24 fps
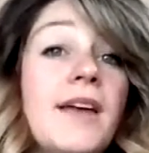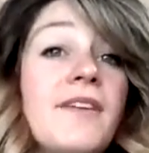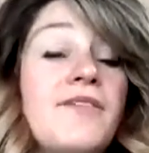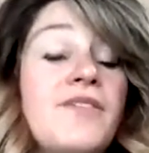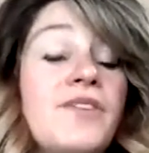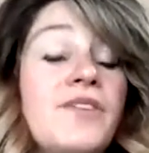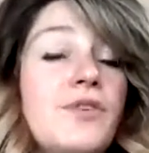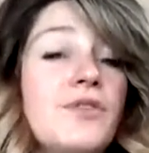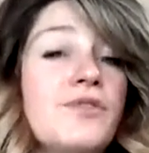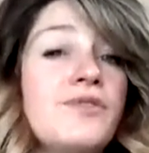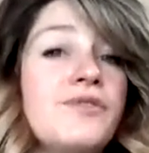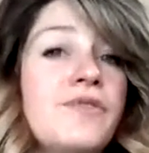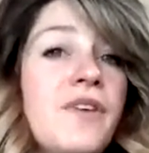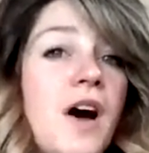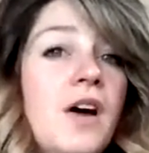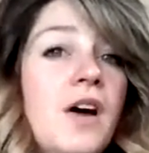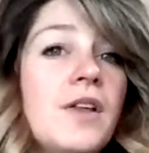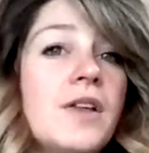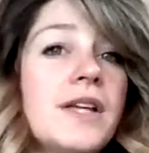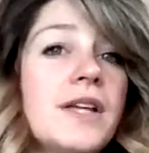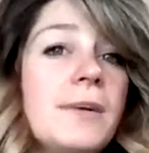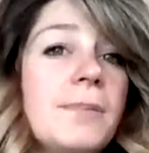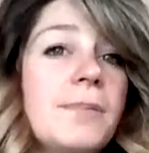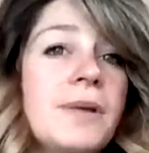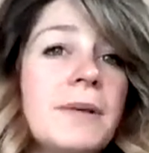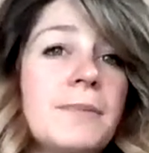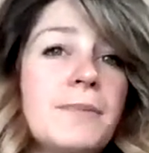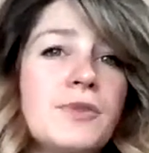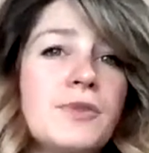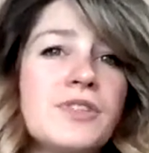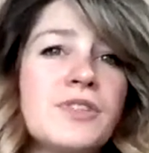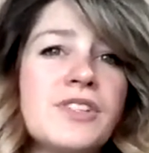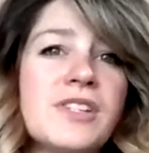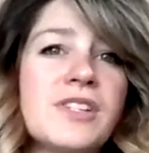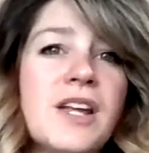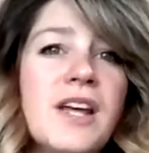If you're following
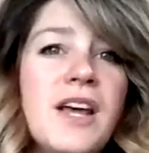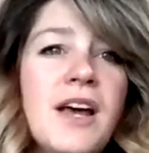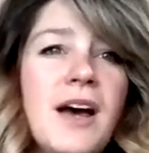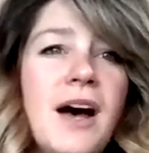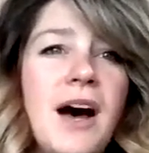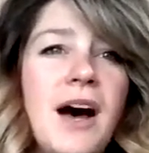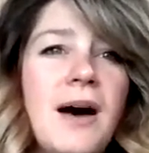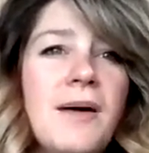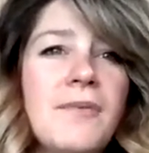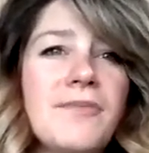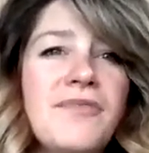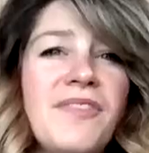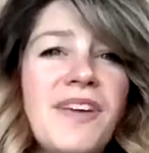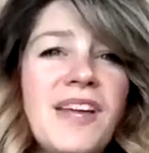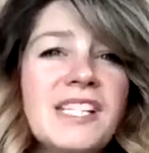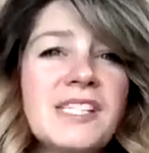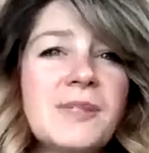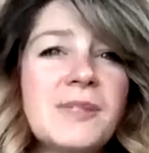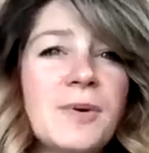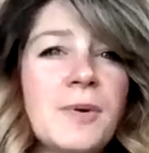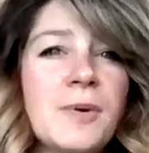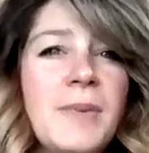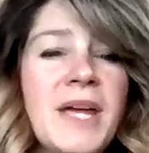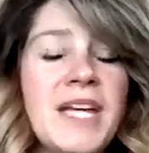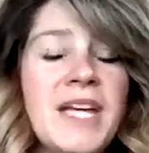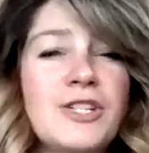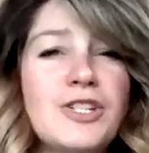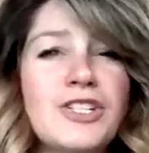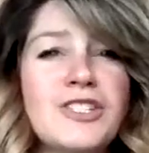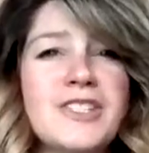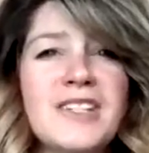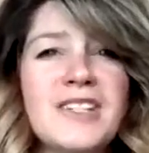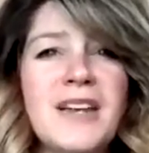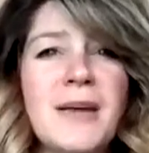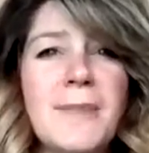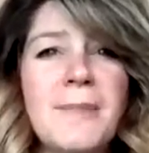people's Facebook
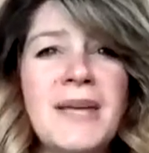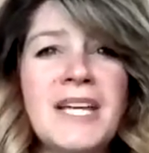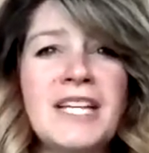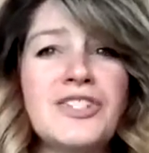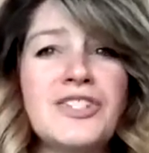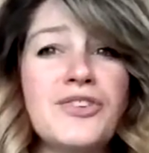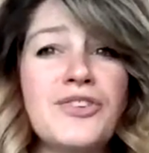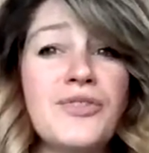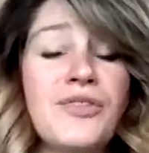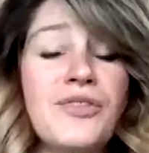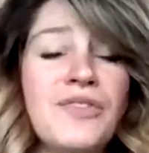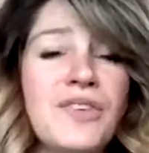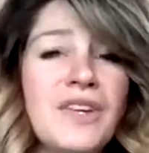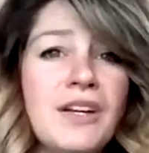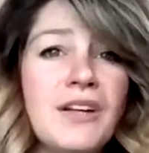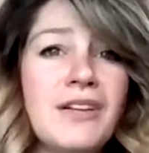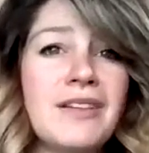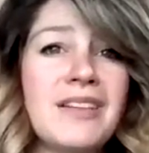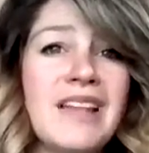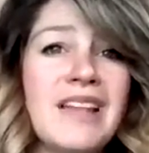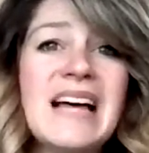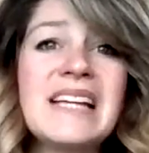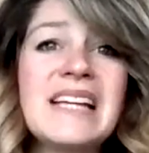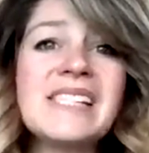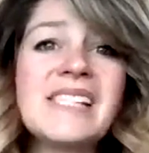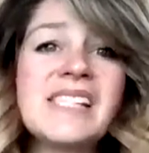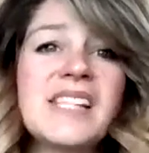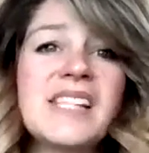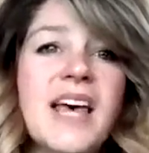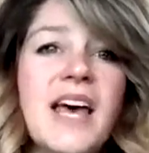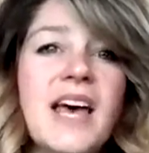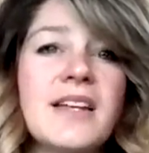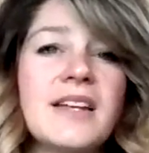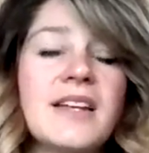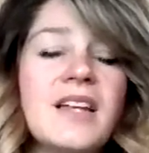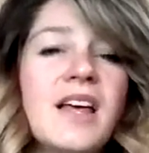pages and it makes you feel less
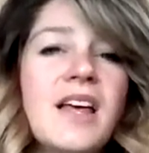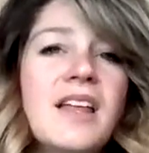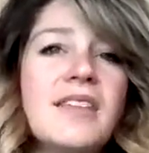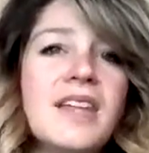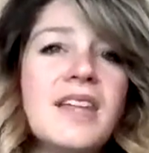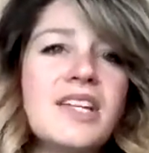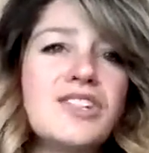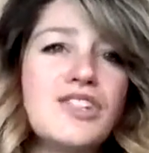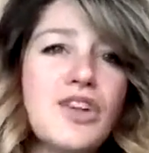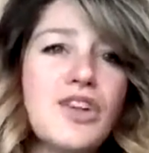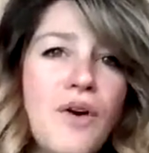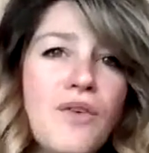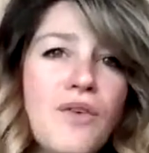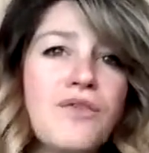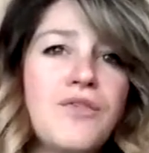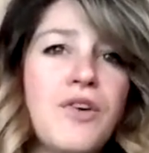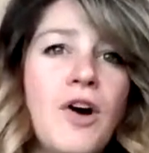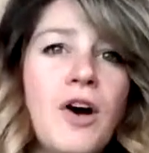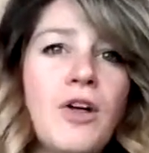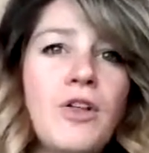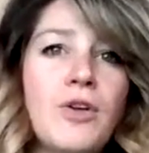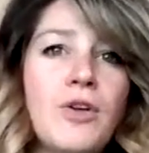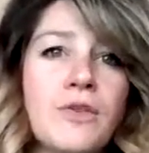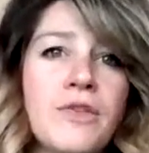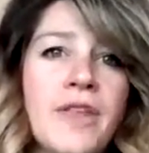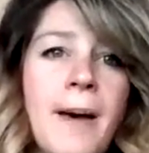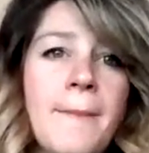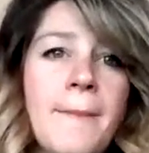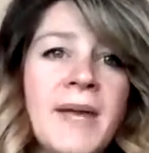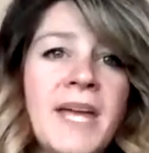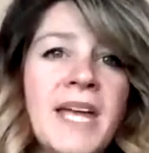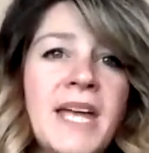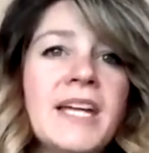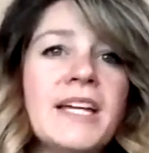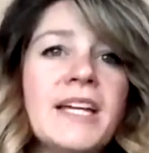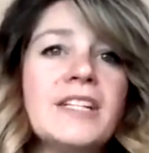than, then don't follow that
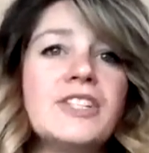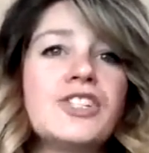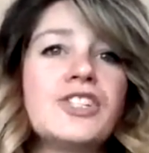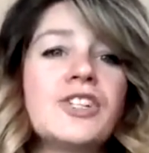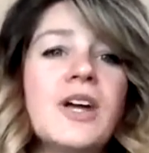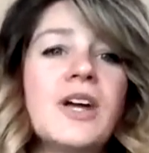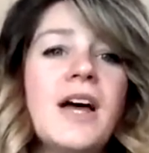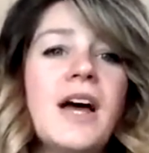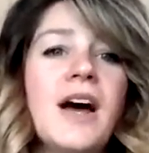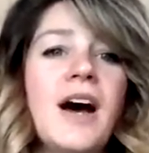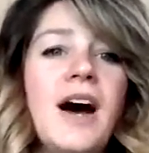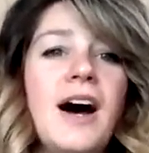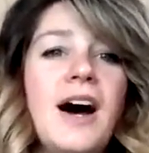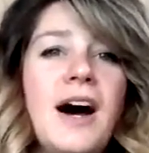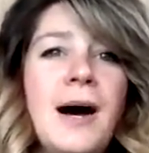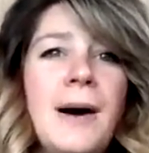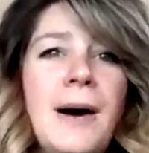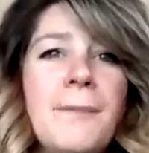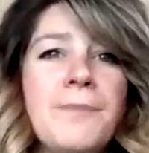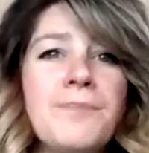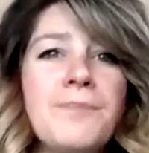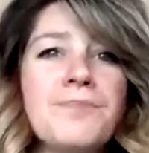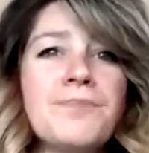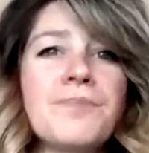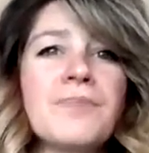page. So